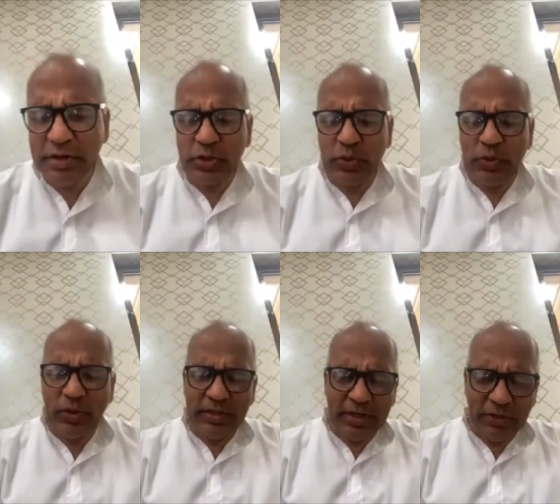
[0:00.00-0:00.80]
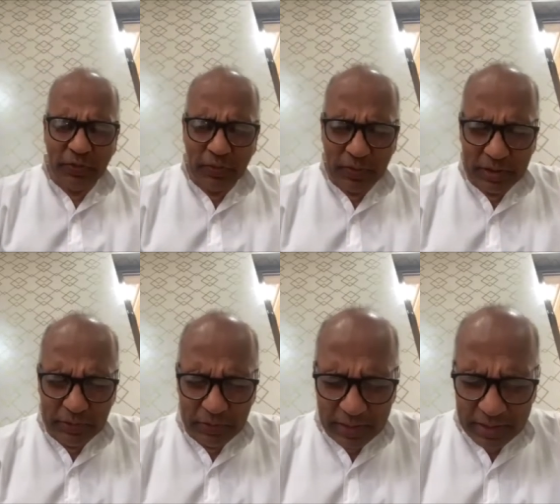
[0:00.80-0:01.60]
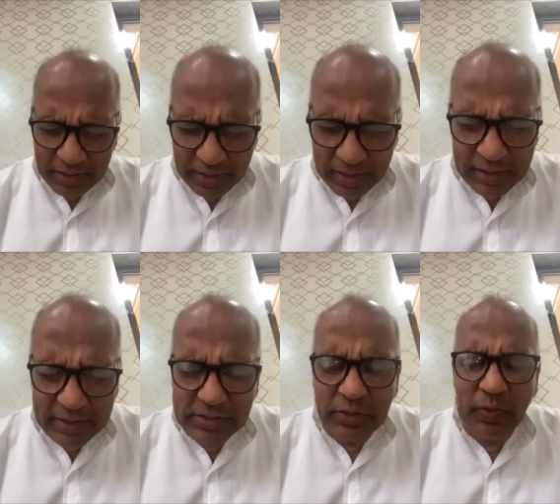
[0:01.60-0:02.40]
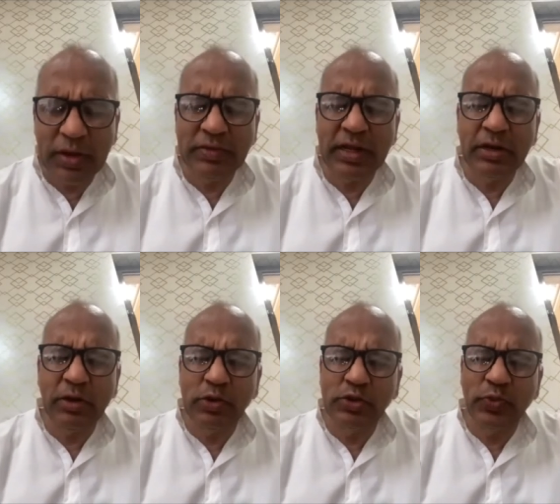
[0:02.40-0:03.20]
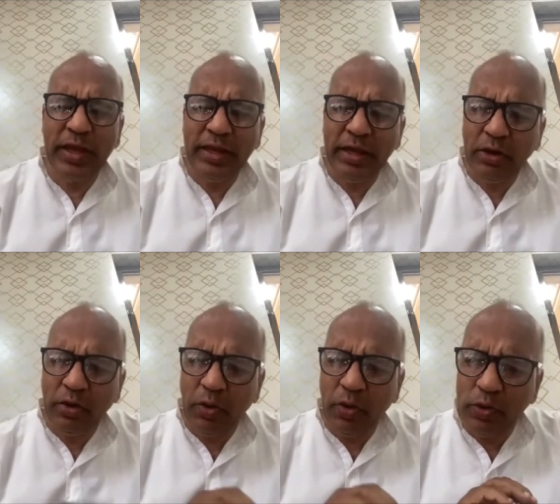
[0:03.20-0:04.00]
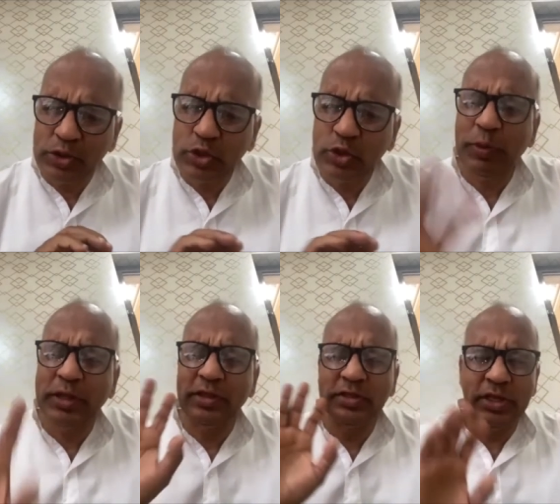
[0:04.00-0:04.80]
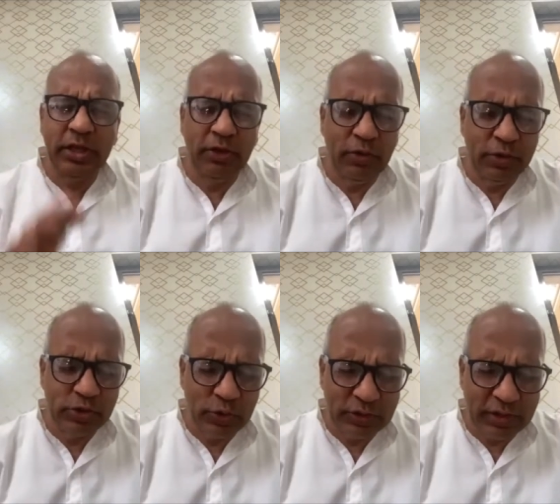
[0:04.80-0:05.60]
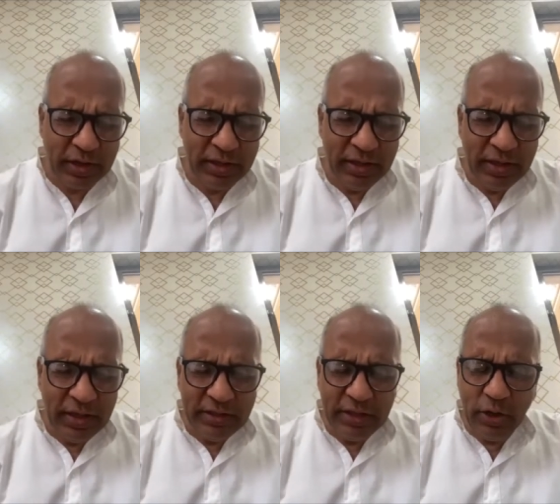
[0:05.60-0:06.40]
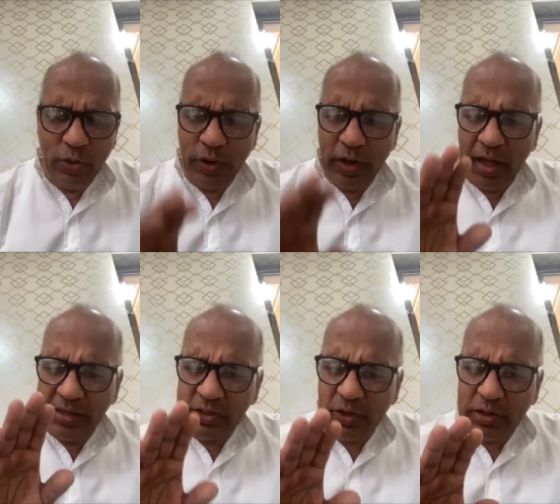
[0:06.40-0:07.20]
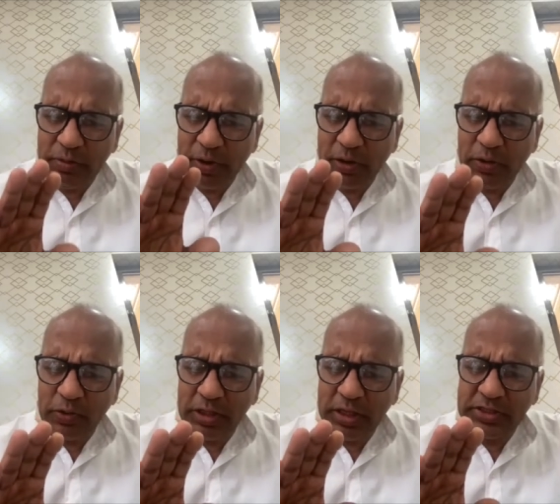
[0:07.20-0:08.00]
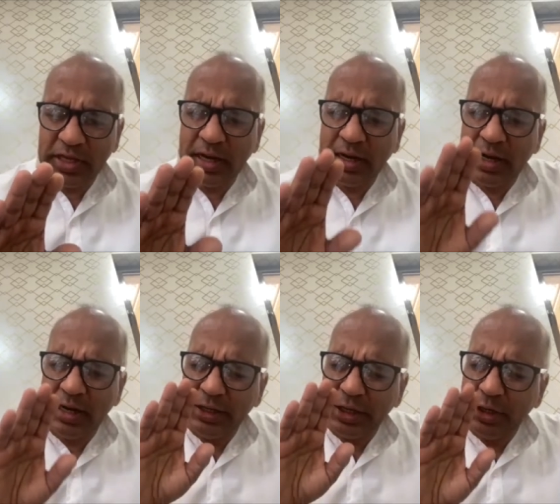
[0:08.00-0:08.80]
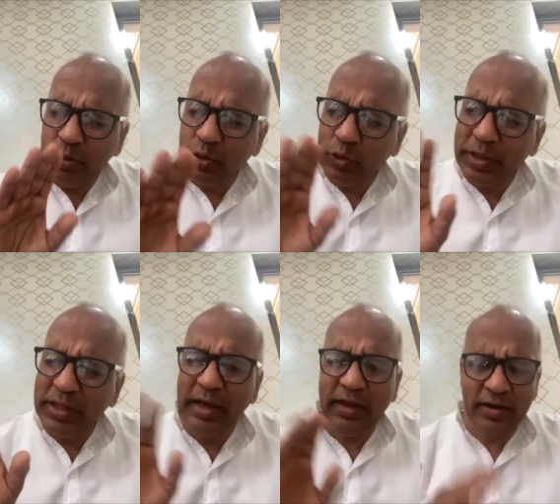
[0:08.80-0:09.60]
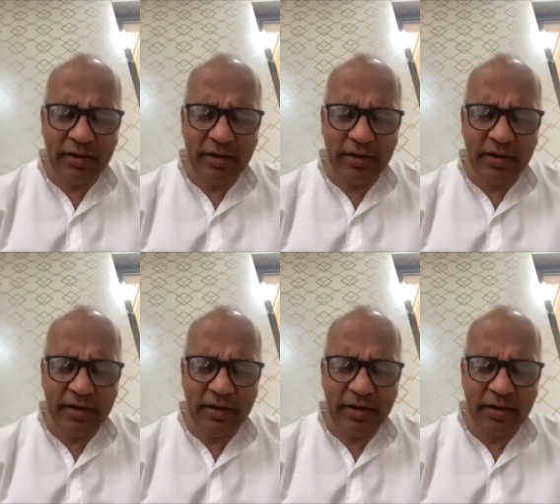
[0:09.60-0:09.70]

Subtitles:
shloka that you narrated is the one that goes very close to Patanjali Yoga Sutra. The gunas or the Prakriti shall continue to be there.